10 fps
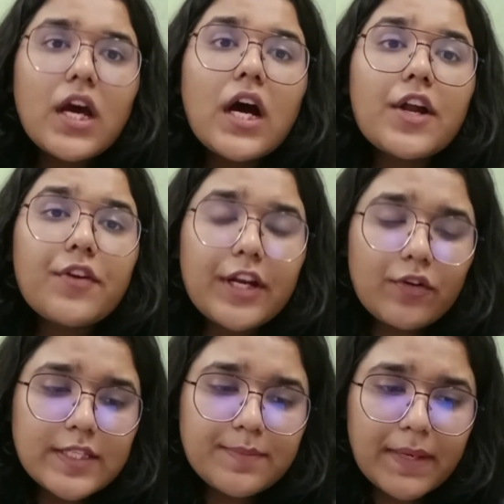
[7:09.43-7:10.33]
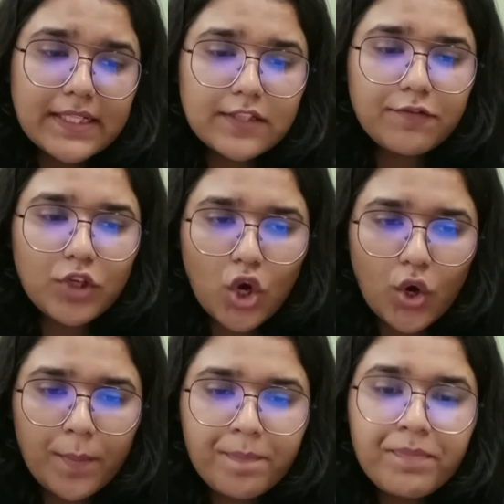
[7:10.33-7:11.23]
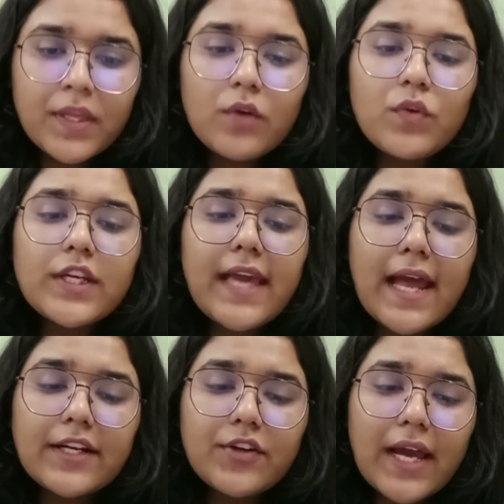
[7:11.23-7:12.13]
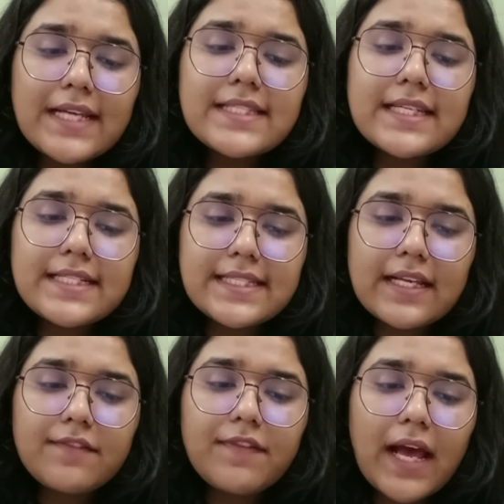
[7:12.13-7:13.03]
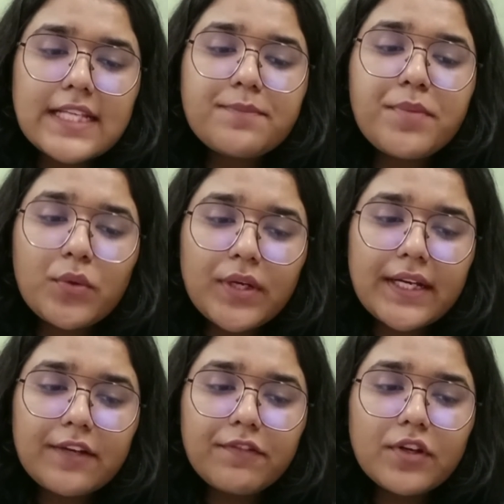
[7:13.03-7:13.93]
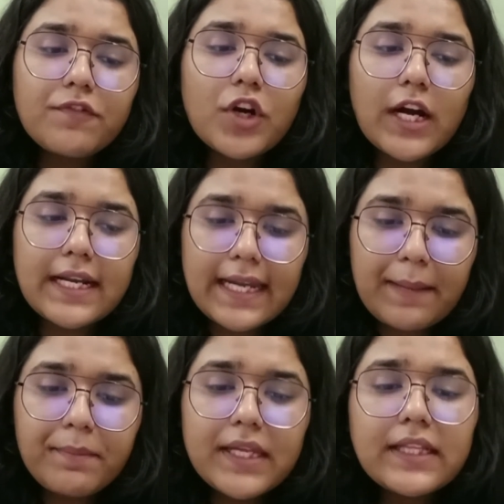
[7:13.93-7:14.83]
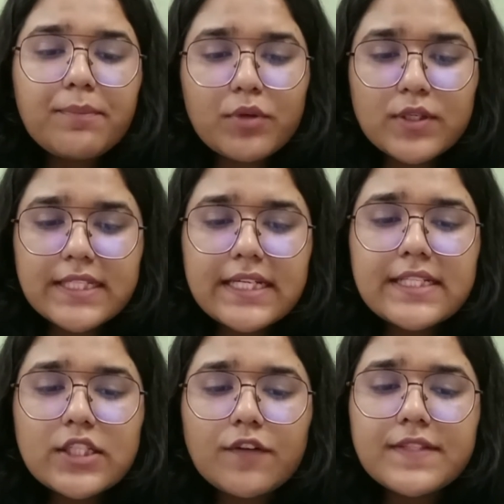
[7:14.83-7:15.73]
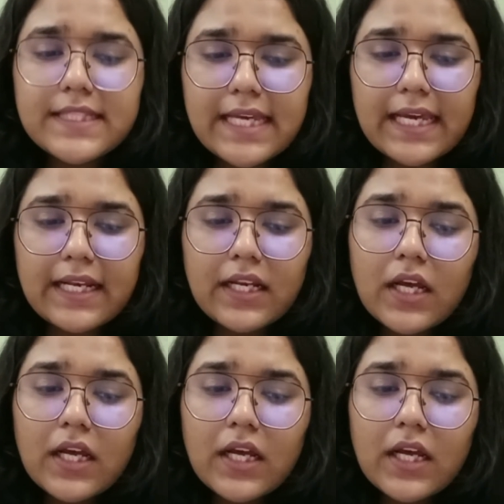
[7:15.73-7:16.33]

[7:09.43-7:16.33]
a retrospective law would characterize itself as punitive for condemning the proceeds of sale,